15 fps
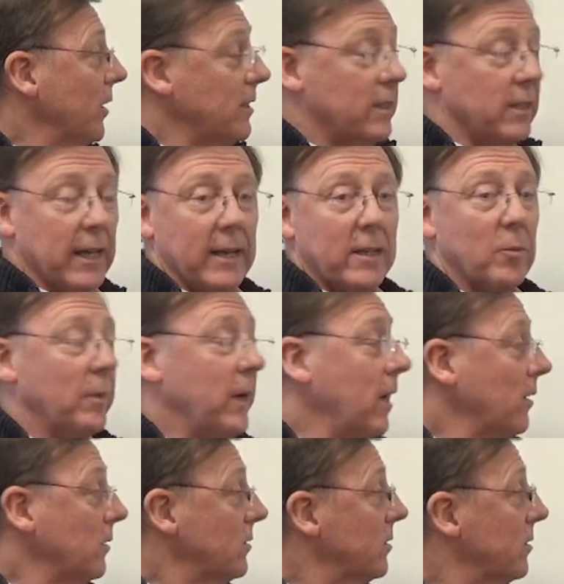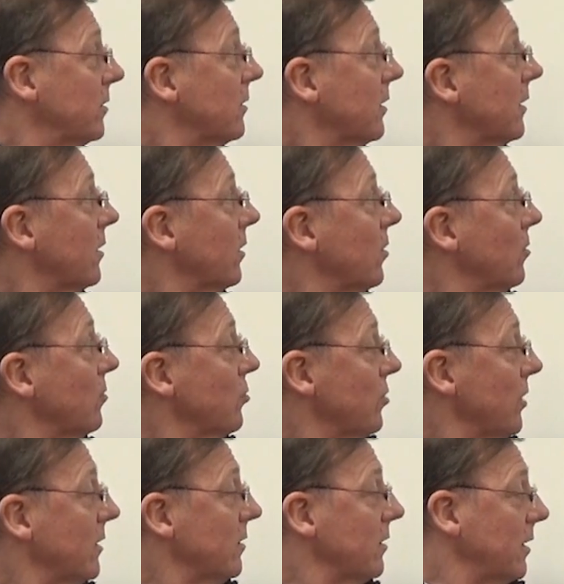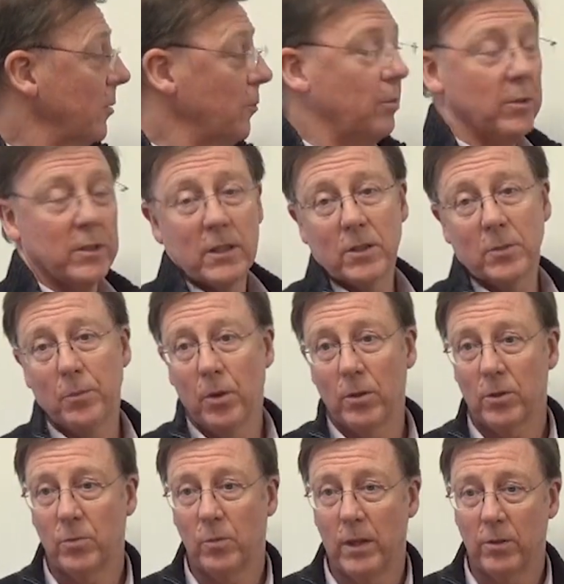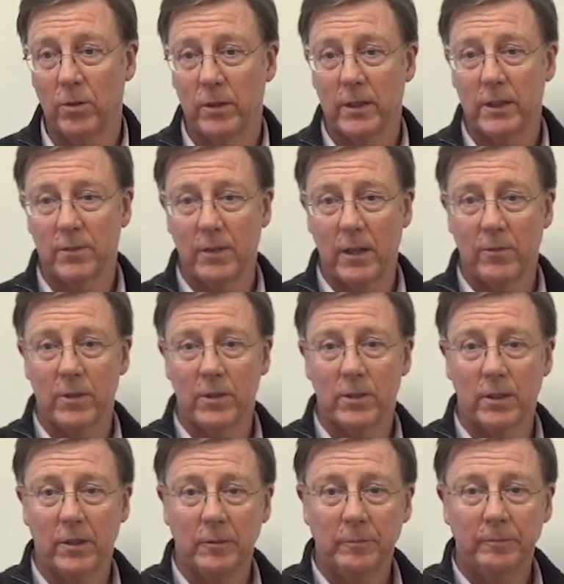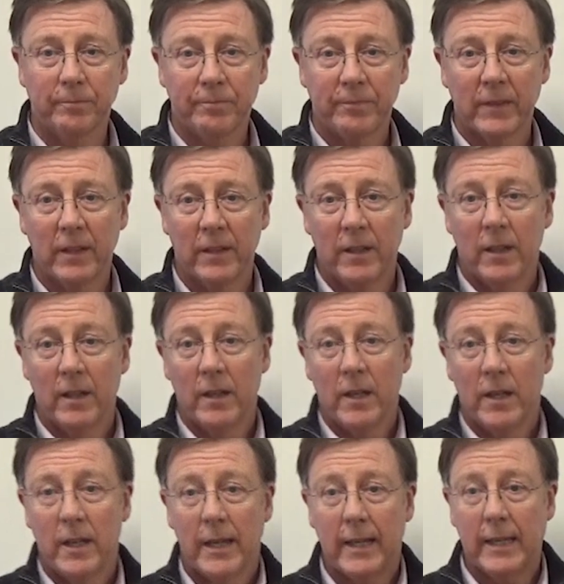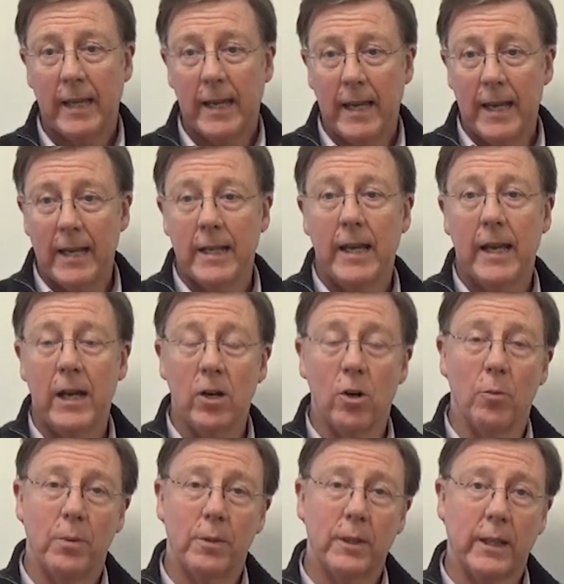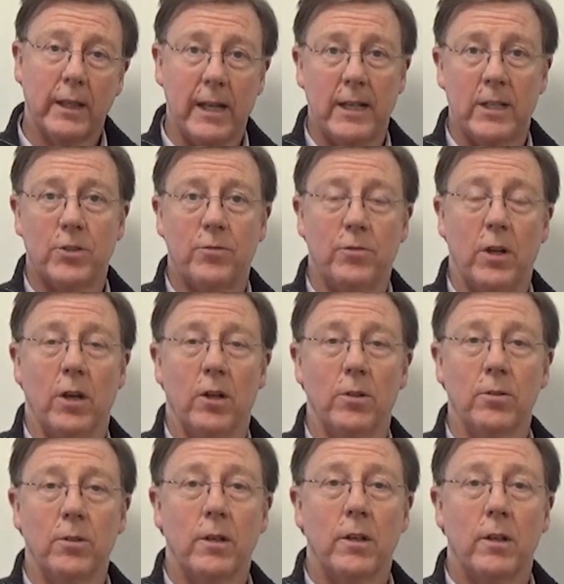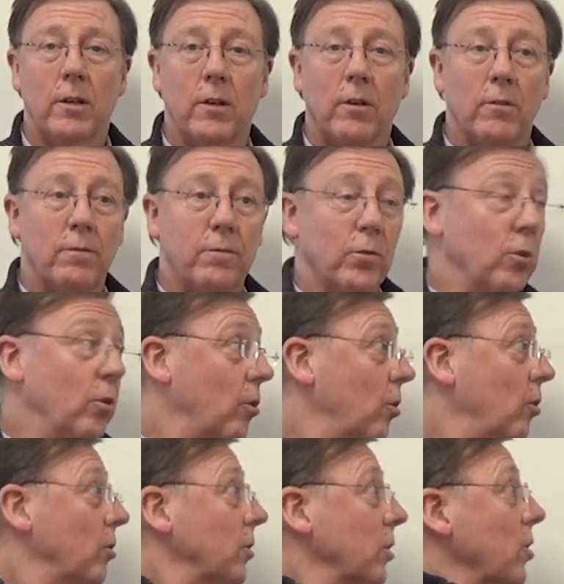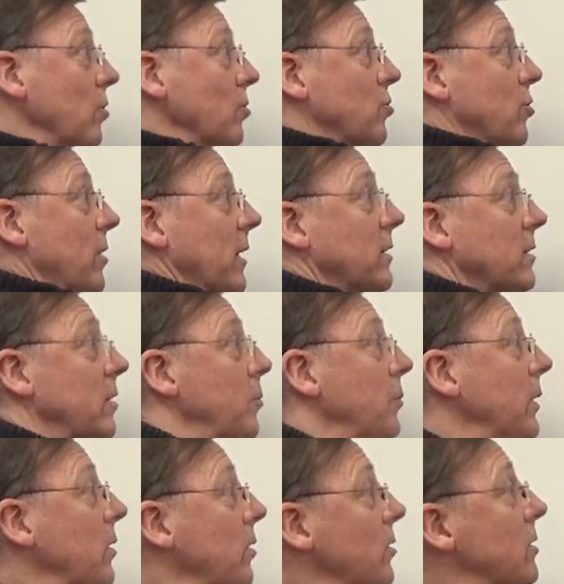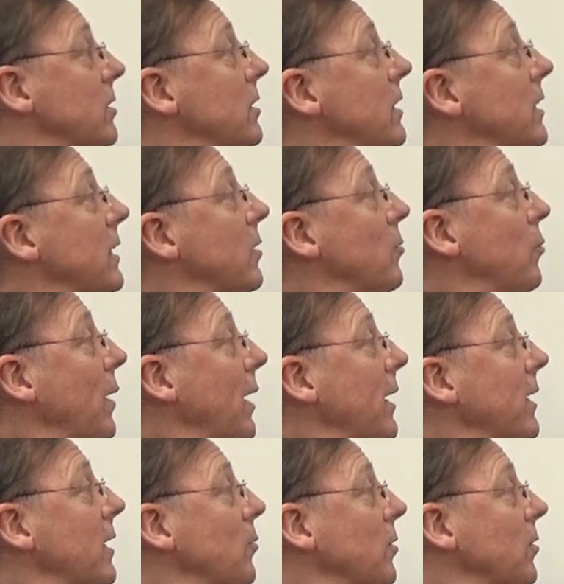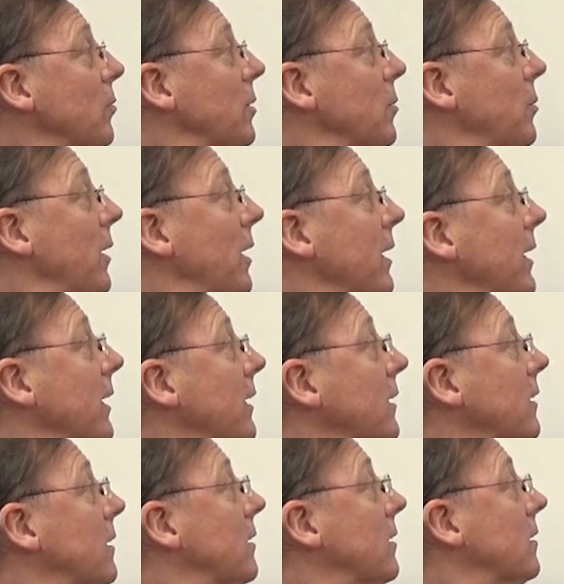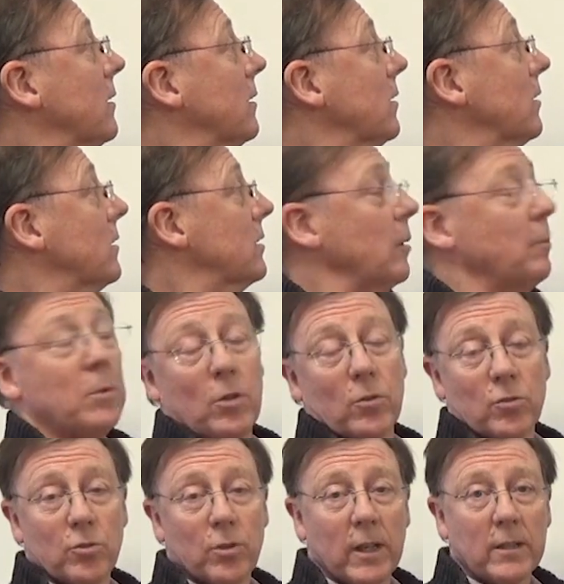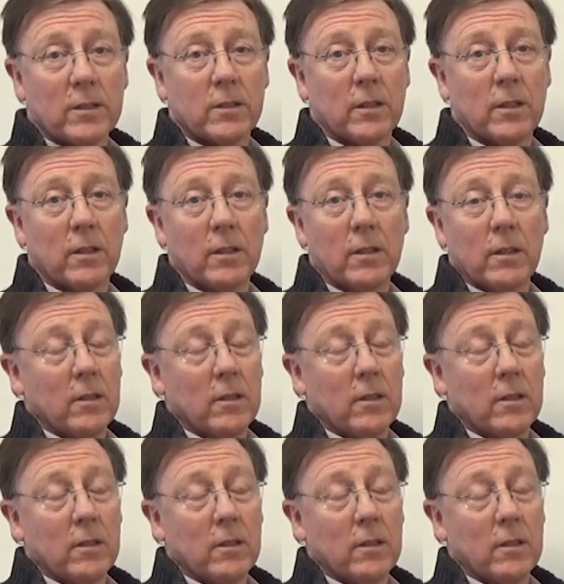it's that amount that the contractor then puts into box 1 on his VAT return. It can help the cash flow for the contractor, because where he would have been paying the subcontractor